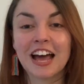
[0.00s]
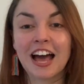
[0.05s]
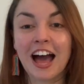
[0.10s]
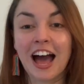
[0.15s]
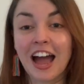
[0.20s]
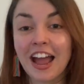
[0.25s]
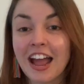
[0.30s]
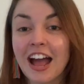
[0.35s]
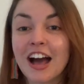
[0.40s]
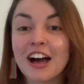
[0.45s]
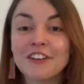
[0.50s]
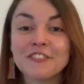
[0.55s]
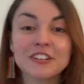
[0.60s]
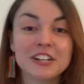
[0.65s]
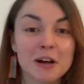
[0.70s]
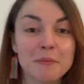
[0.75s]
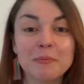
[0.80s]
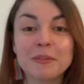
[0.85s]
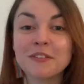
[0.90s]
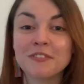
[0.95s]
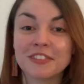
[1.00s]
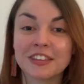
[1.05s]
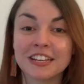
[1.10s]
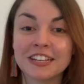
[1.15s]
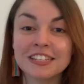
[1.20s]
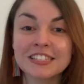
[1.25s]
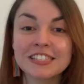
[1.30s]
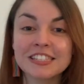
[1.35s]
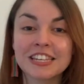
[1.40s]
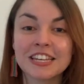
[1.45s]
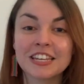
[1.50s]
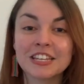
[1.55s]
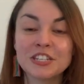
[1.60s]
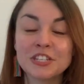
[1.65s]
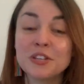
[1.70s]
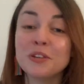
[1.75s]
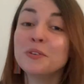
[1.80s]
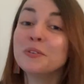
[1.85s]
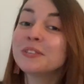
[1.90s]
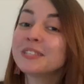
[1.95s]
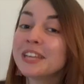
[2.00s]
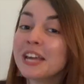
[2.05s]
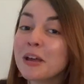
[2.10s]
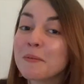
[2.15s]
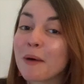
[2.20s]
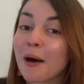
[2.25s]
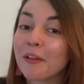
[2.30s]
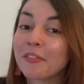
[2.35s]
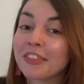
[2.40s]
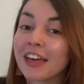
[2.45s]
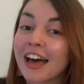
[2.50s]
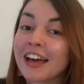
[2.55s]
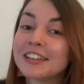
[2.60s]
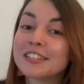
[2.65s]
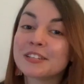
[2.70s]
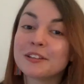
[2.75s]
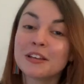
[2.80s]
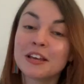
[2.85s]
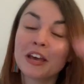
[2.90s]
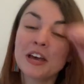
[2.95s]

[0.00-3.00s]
I have a couple of things to say about that.